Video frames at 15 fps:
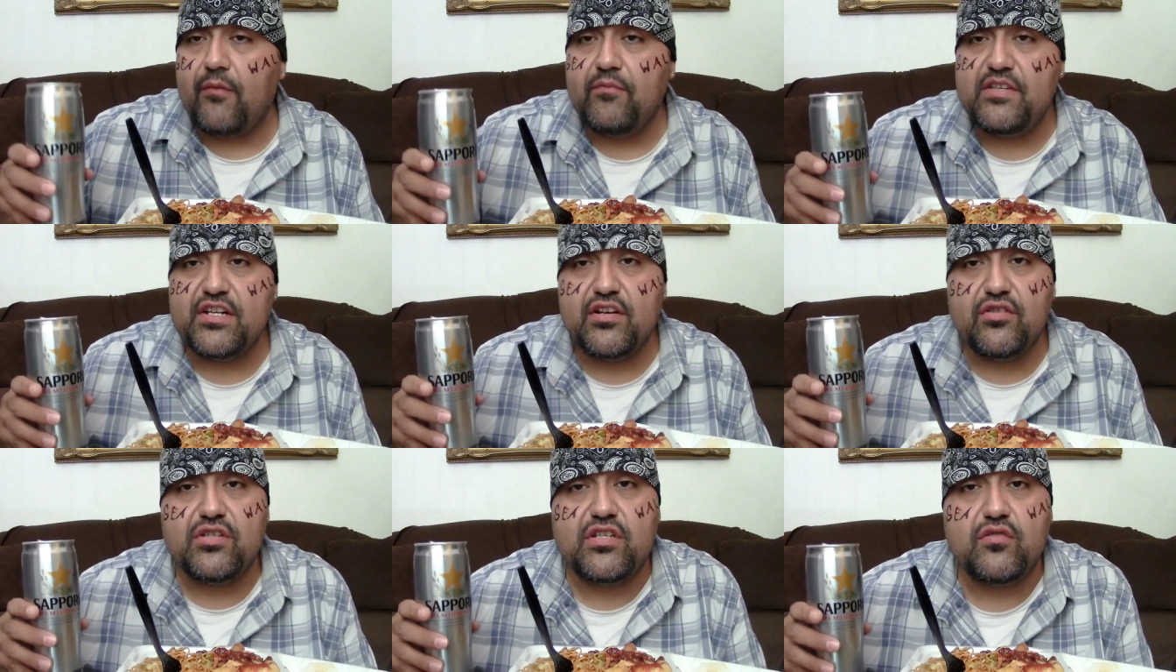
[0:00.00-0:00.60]

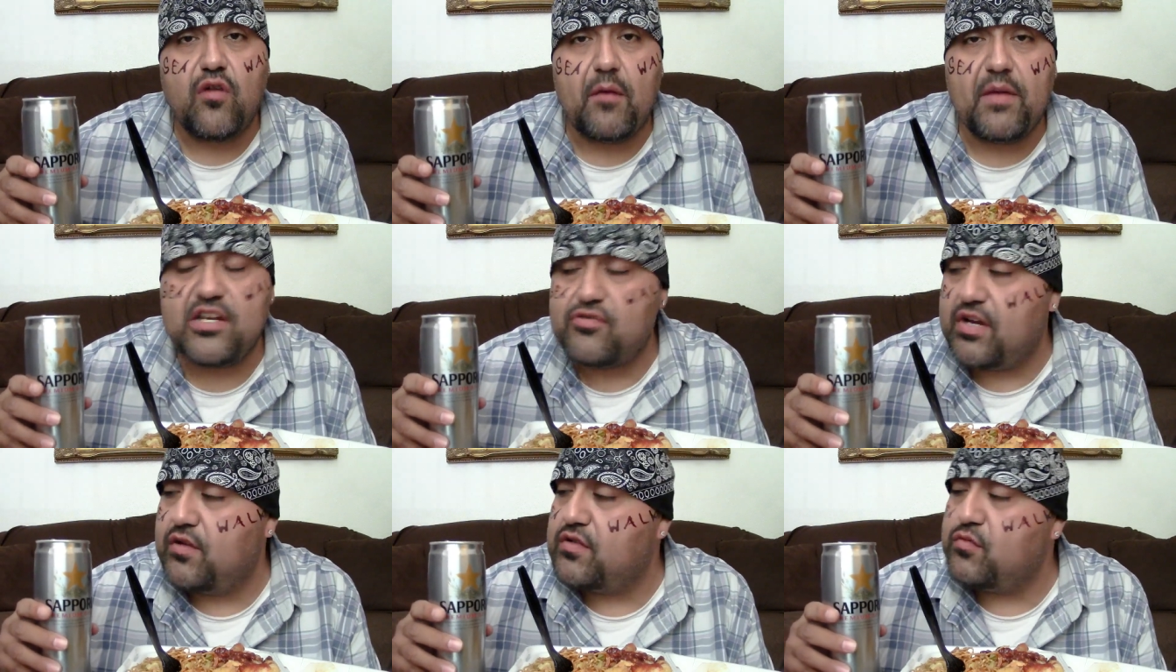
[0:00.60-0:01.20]
Cheers to all my
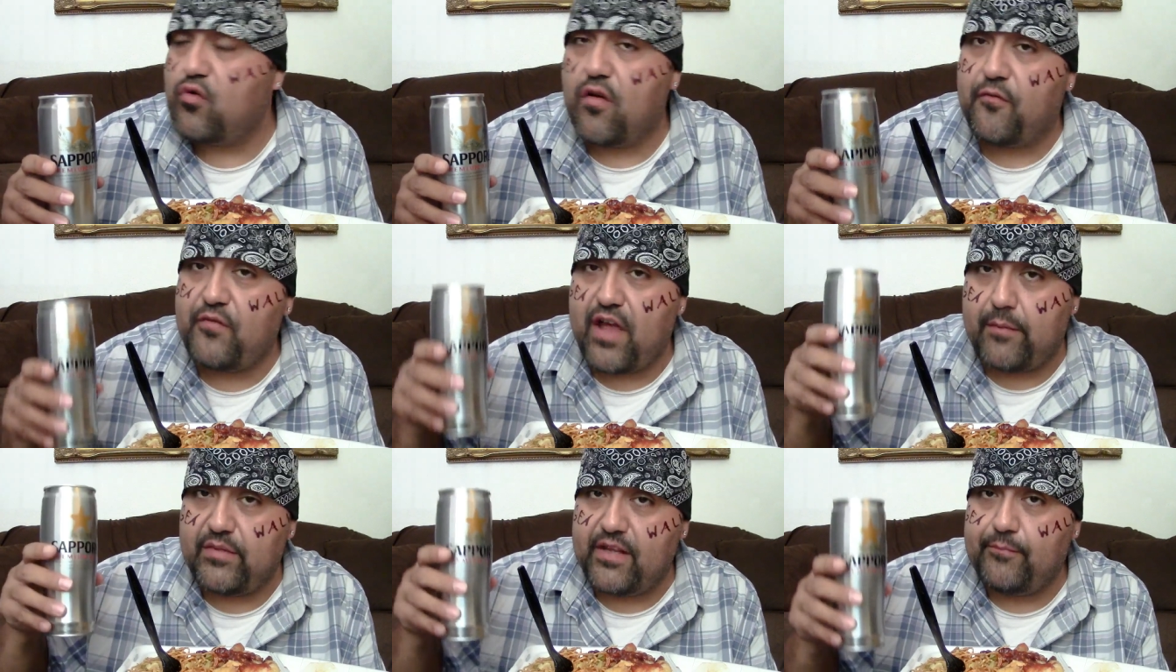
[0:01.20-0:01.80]
Trejo's World
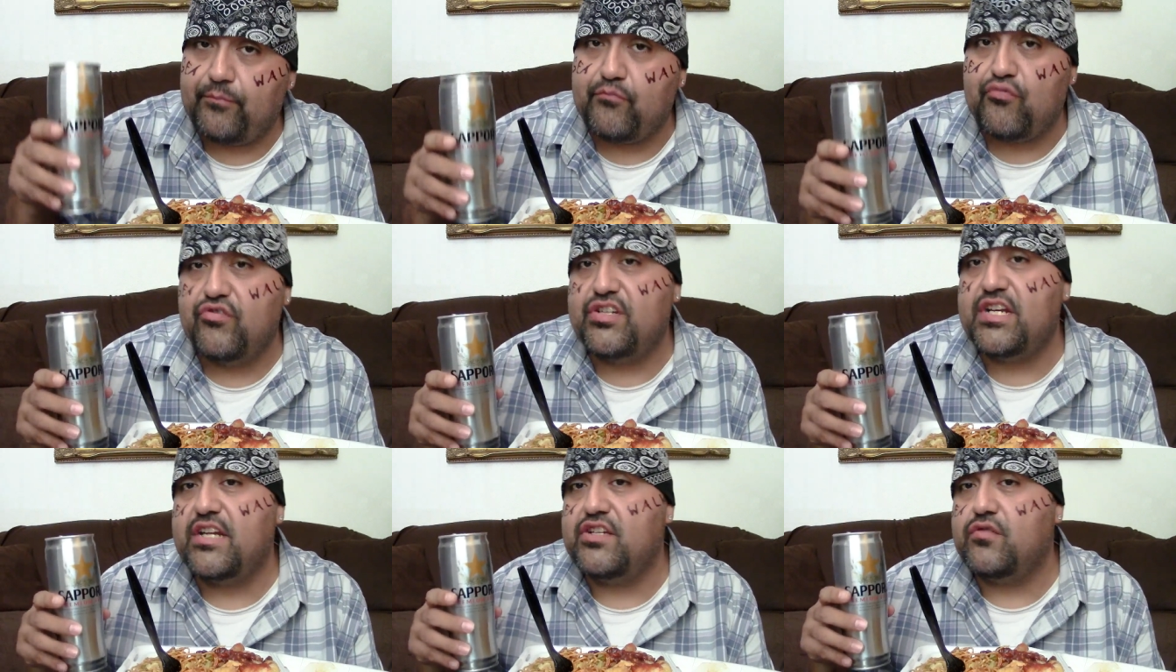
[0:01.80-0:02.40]
family.
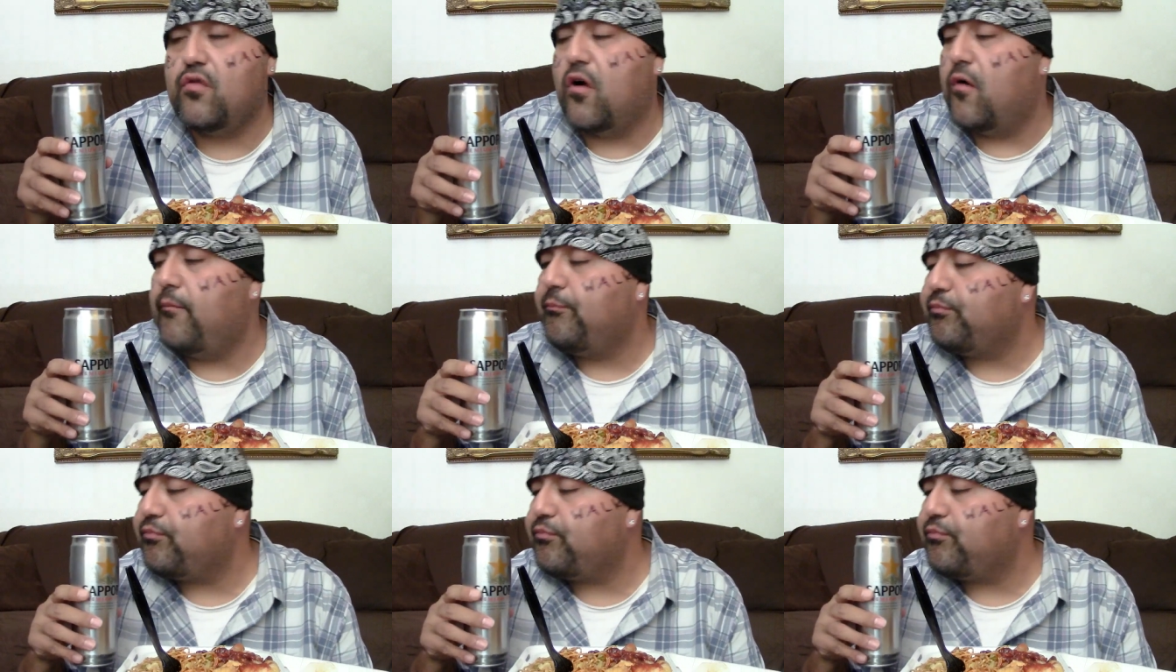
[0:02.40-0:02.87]
Appreciate you all.